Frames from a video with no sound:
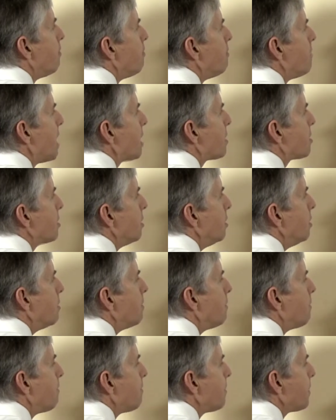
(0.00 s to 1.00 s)
method
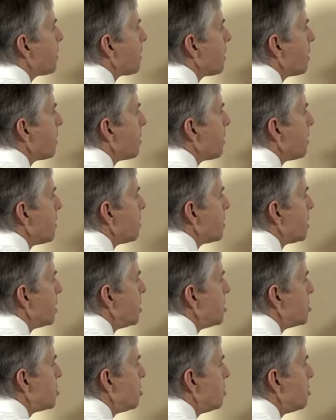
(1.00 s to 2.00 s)
that
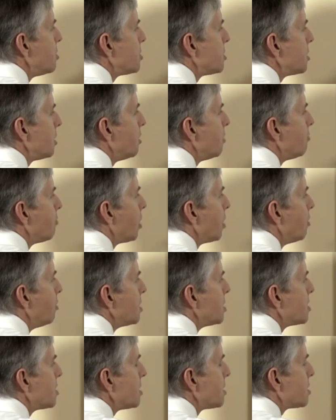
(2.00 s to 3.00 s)
is used in the
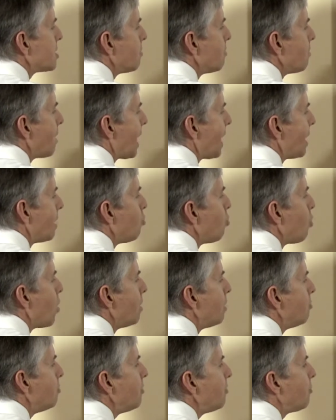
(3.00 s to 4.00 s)
Roman system. And
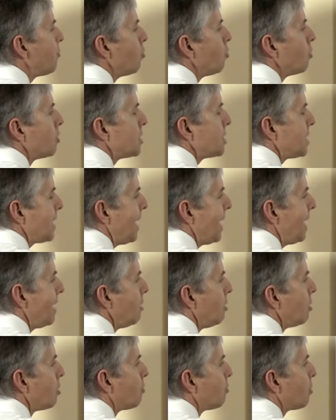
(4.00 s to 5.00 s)
1 before
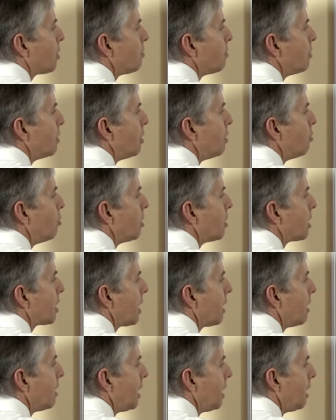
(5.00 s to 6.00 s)
10, you can probably work
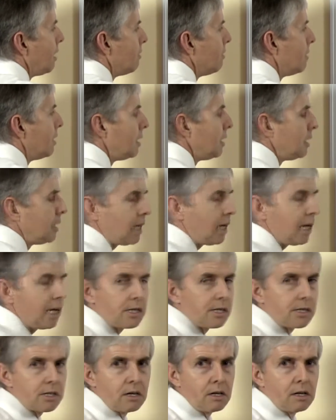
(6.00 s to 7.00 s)
out now,
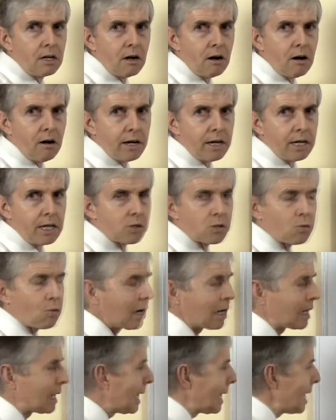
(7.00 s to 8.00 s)
is 9. It's
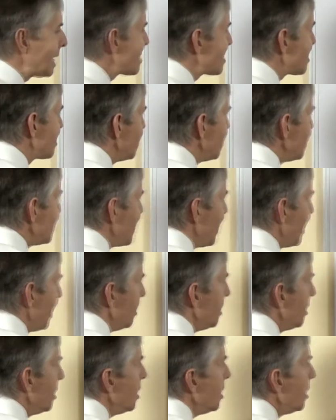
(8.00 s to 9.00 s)
1 less than
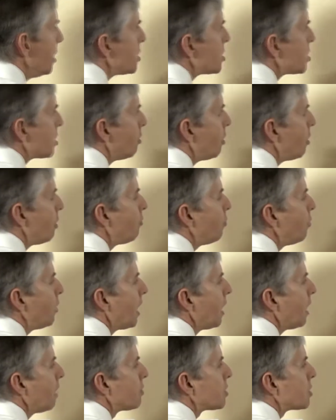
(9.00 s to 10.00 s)
10. So if we
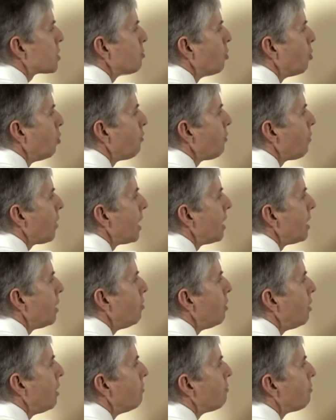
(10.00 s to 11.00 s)
have a small
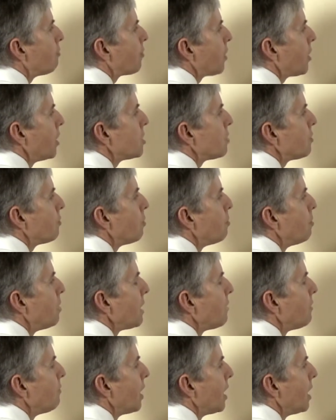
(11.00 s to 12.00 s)
value in front of a
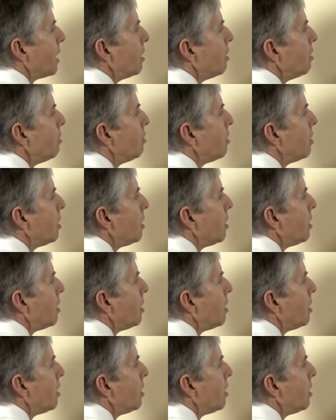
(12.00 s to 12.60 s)
big value